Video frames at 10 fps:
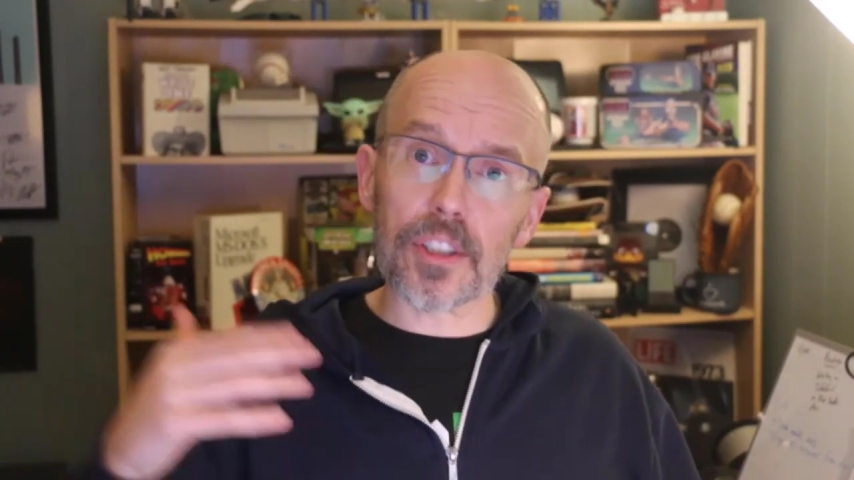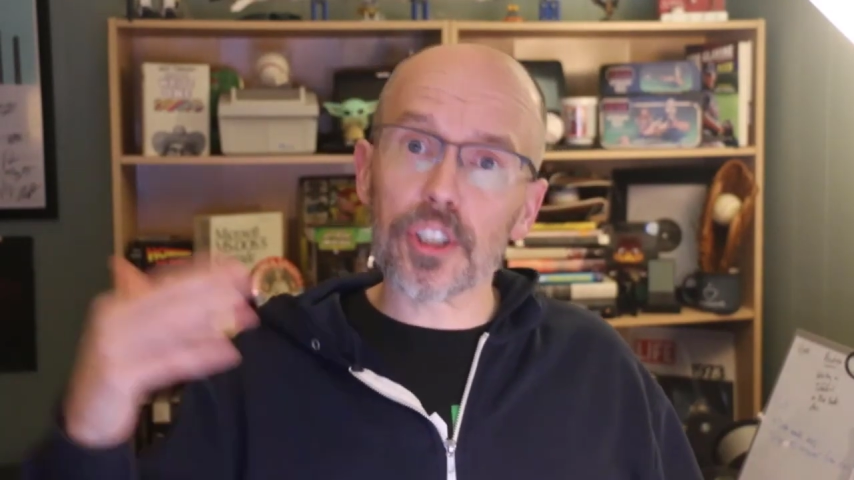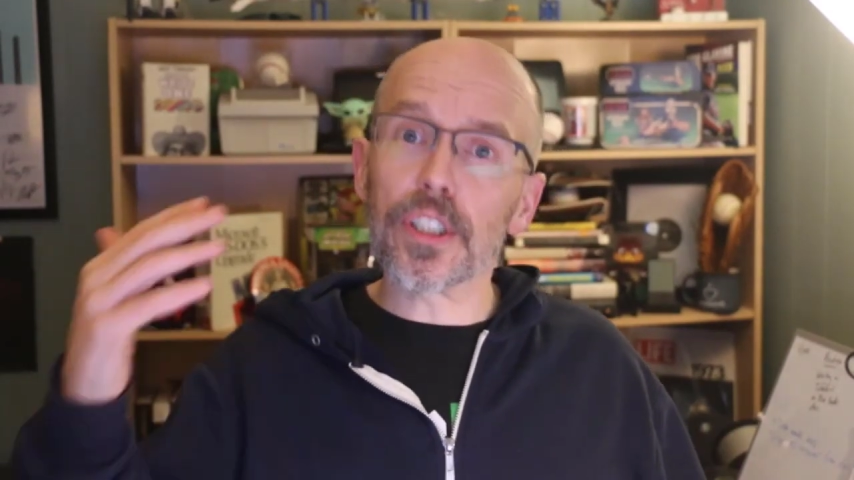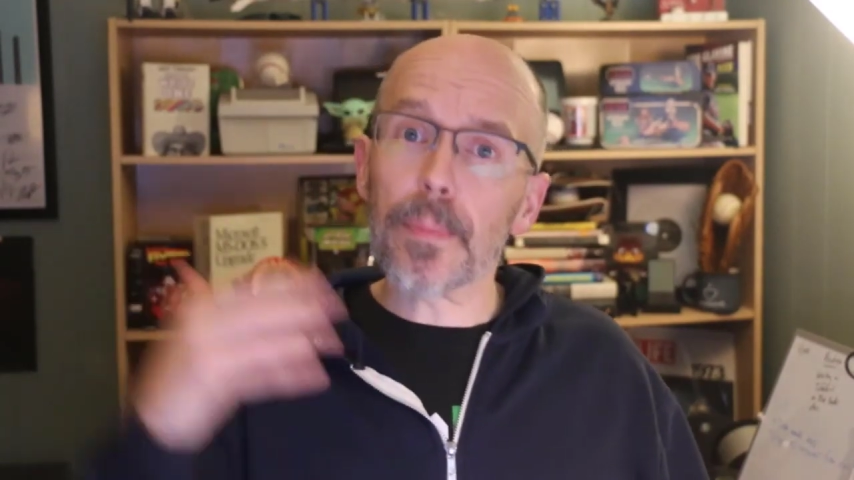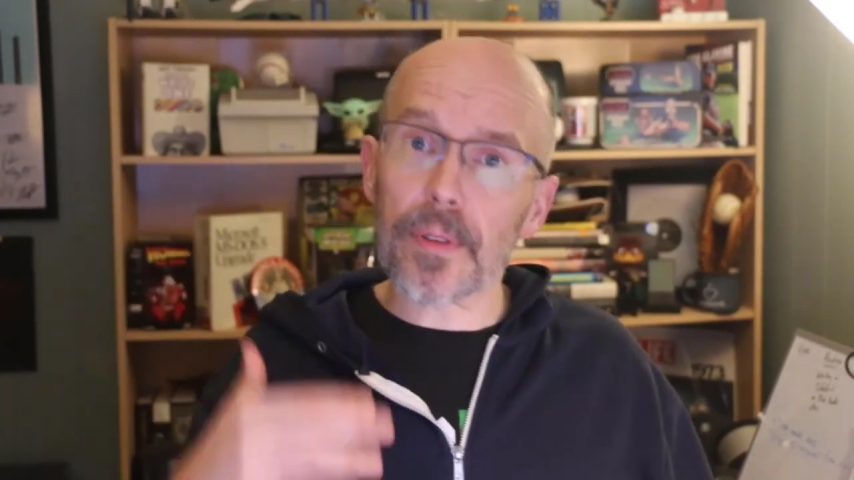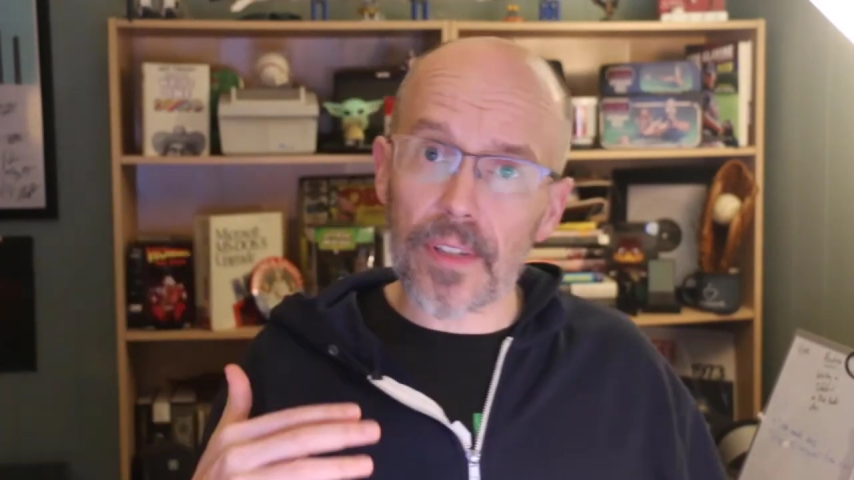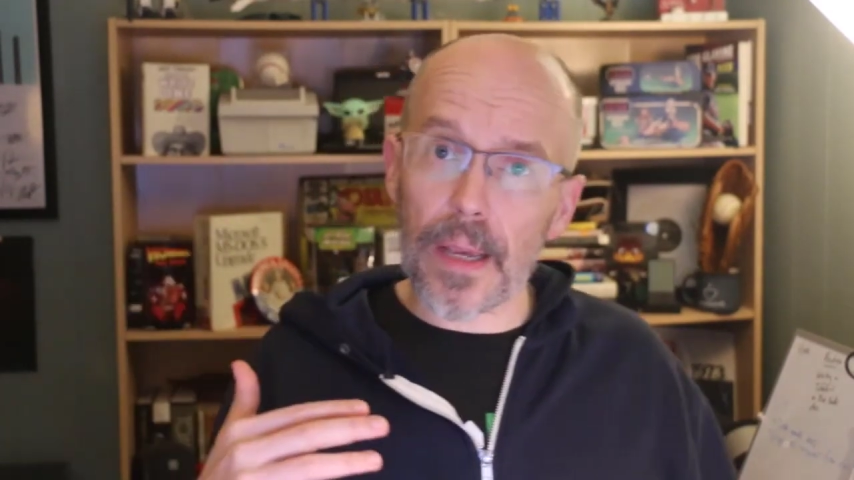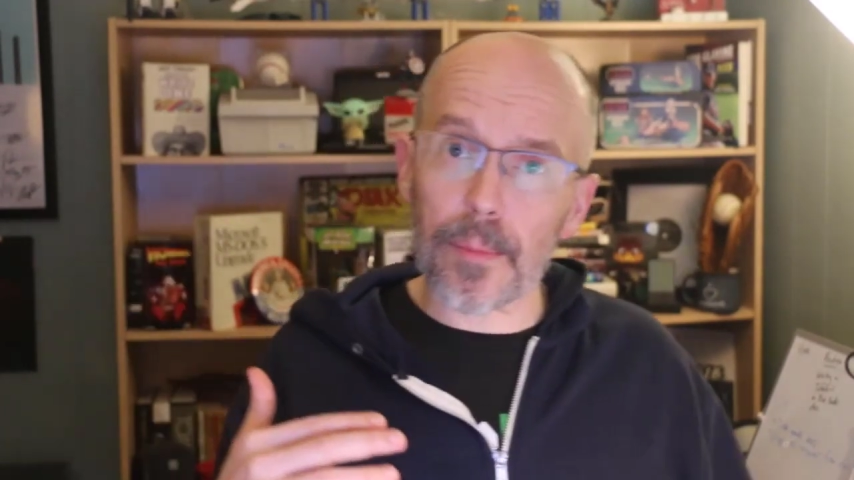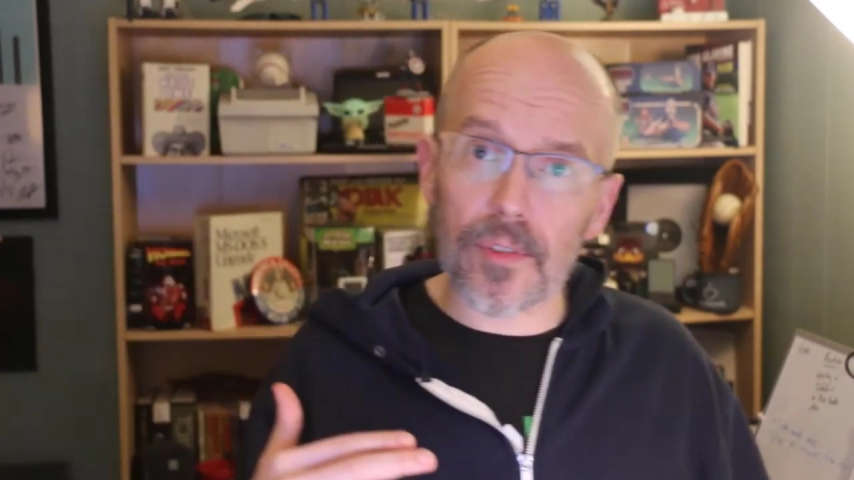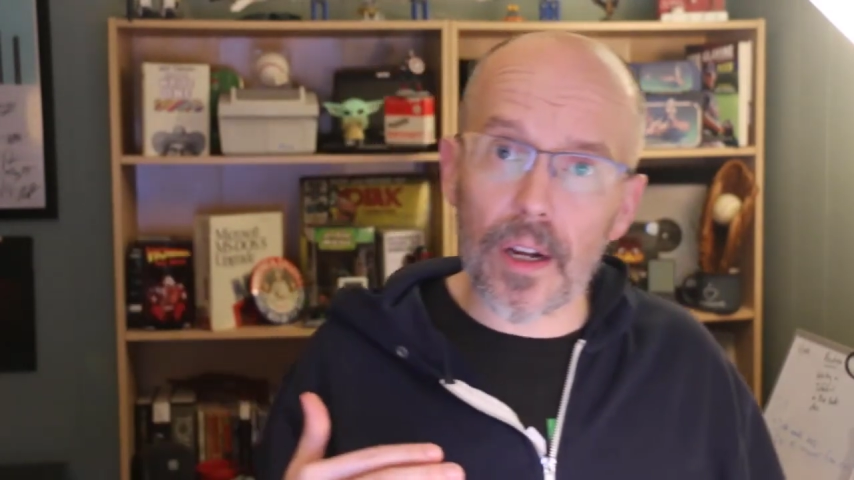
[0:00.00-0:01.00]
cheapest
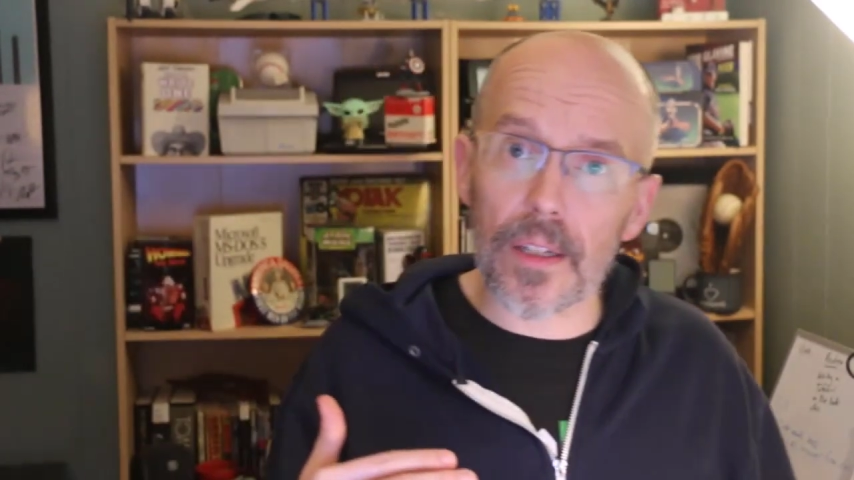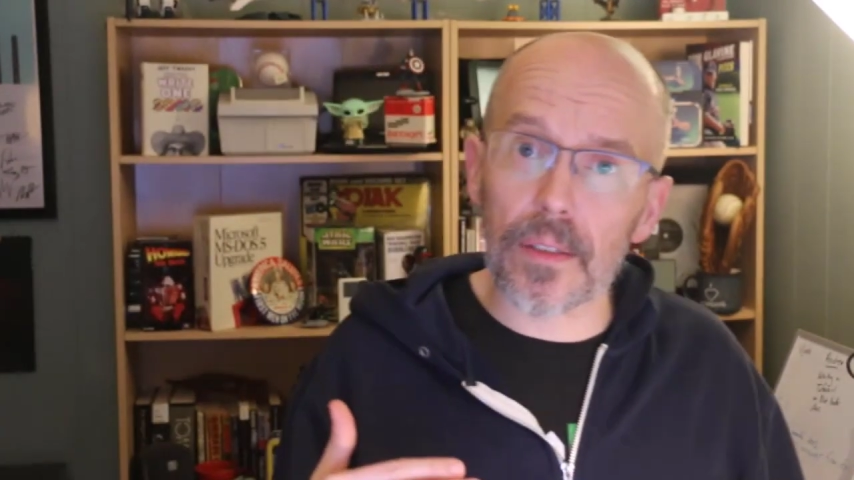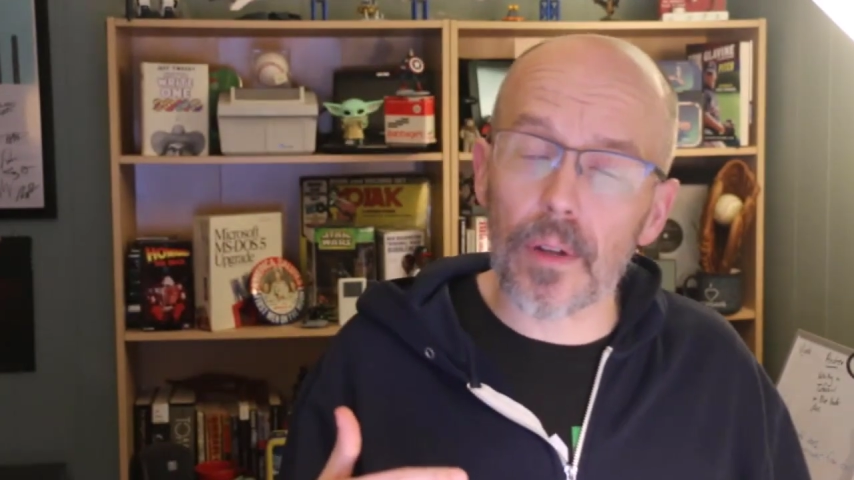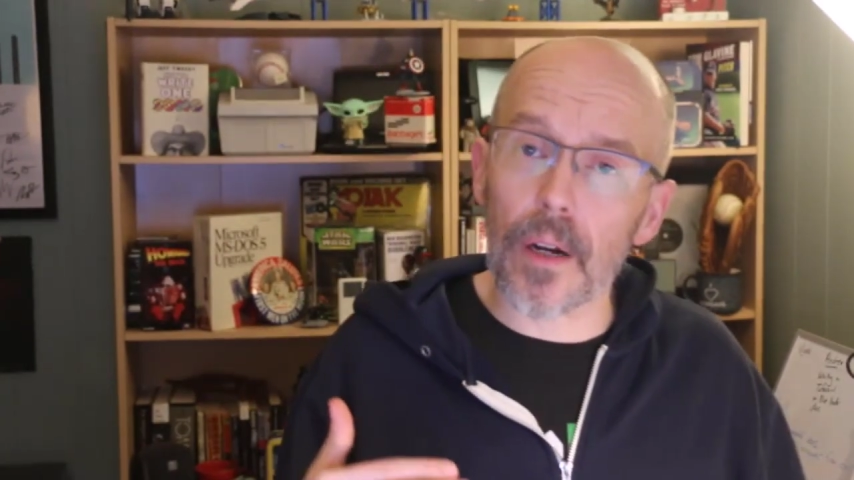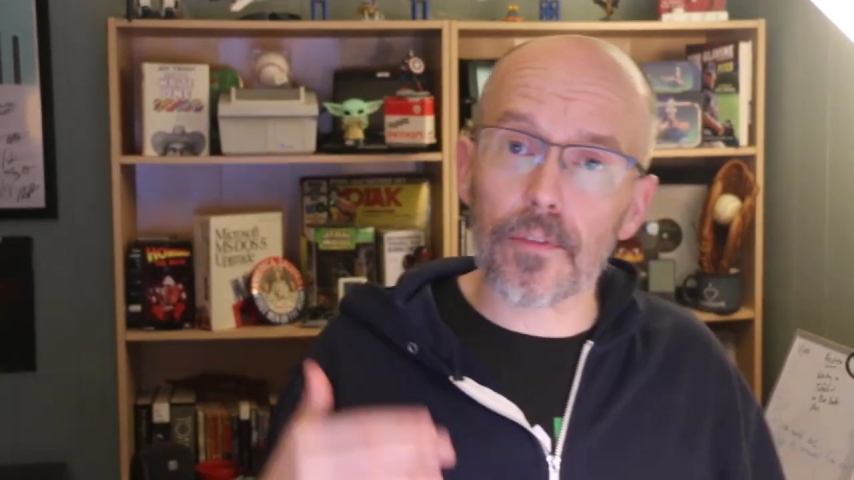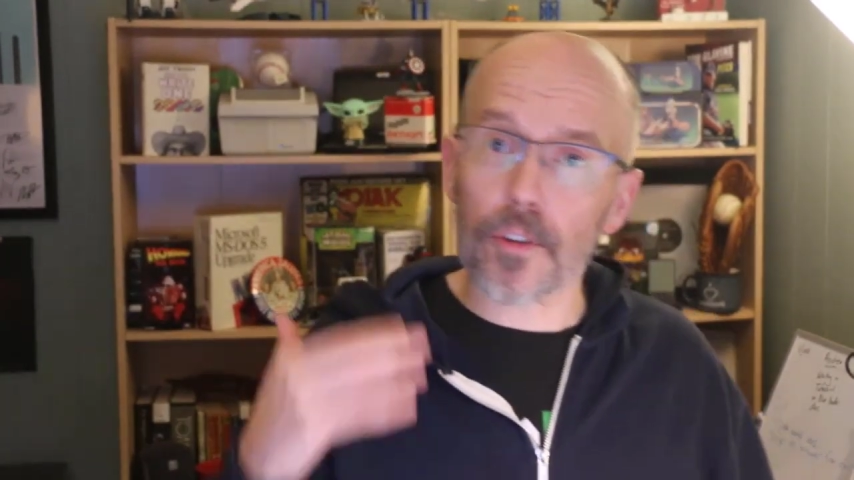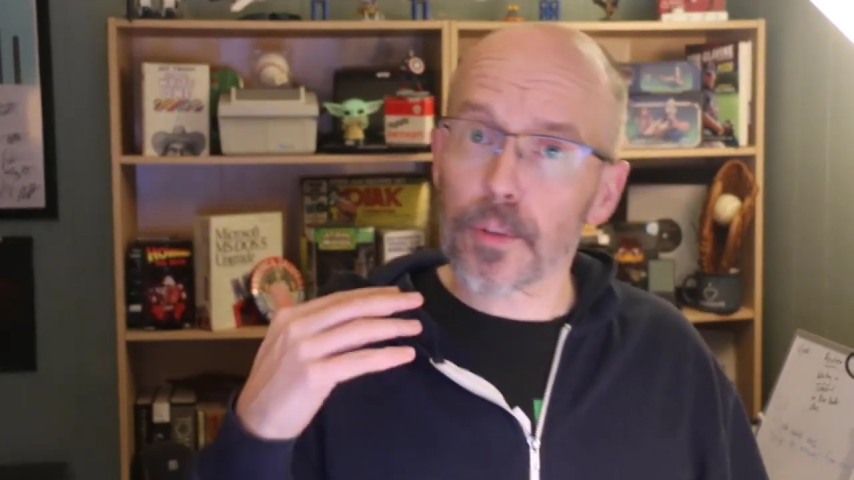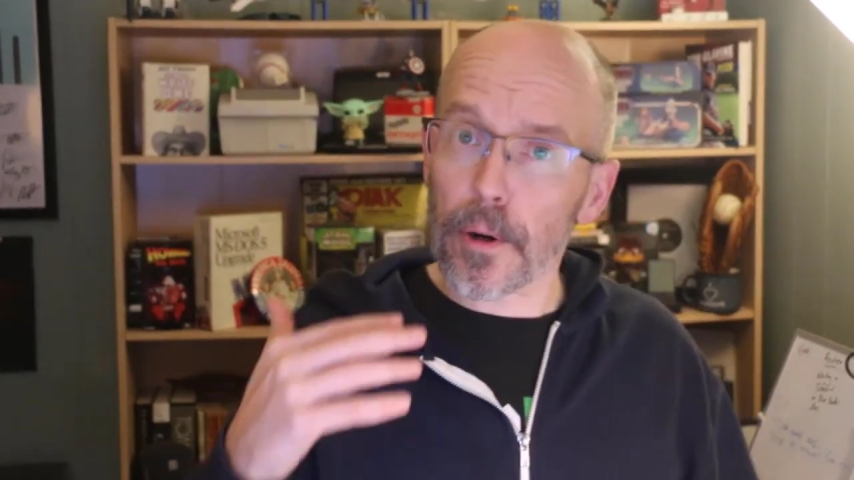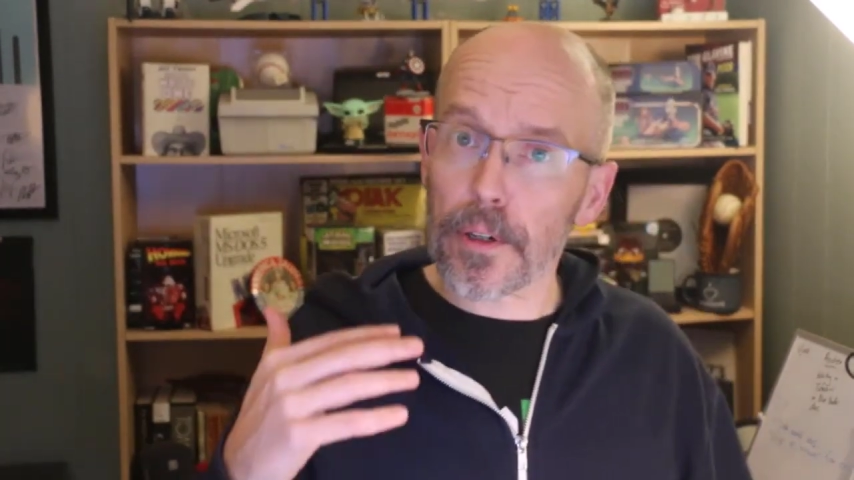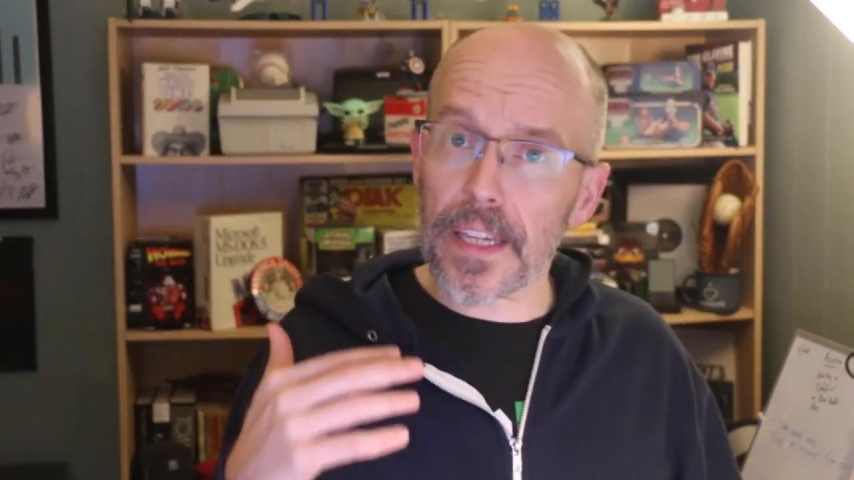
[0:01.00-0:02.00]
Amazon
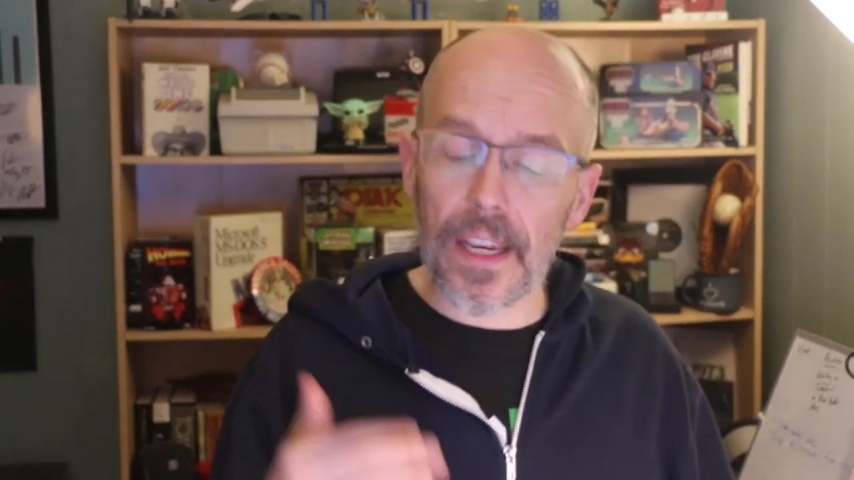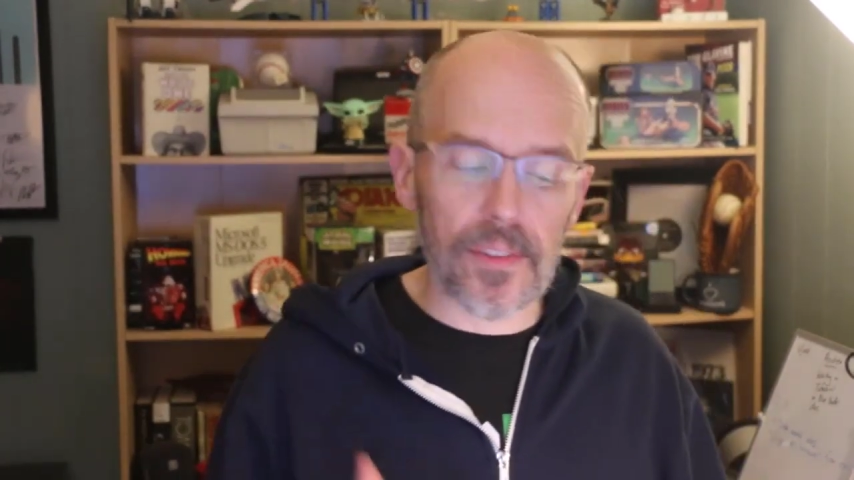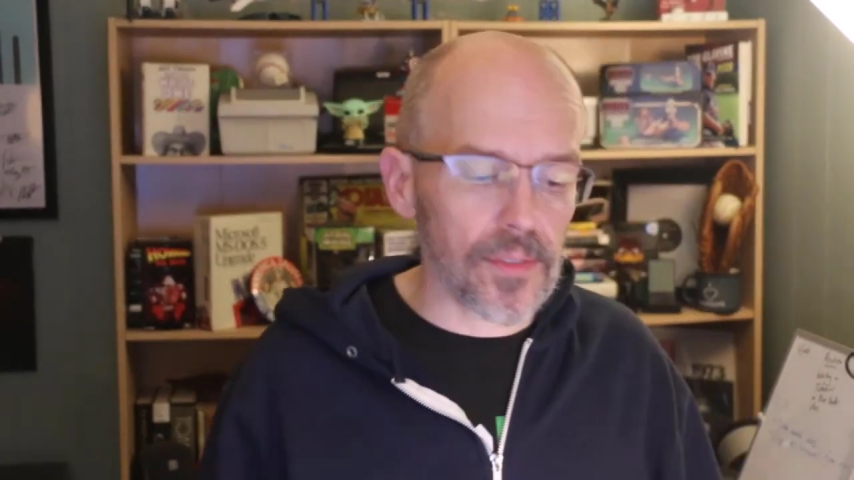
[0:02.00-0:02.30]
first-party case,